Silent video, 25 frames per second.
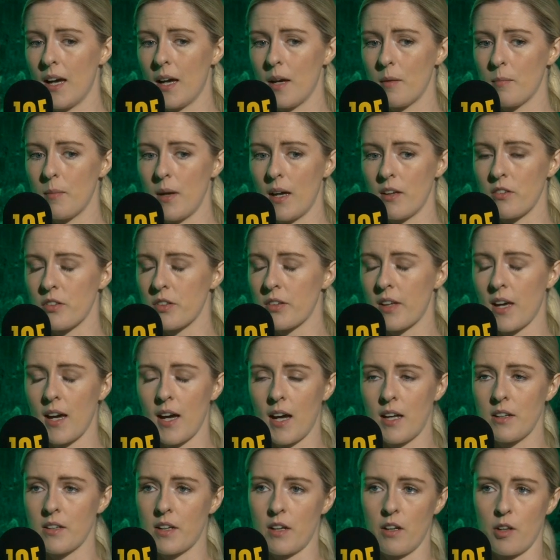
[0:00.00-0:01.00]
um, and just
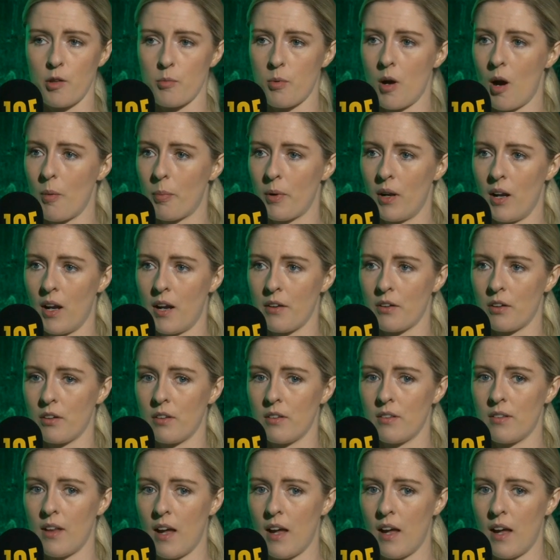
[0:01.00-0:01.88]
can't get on the property ladder.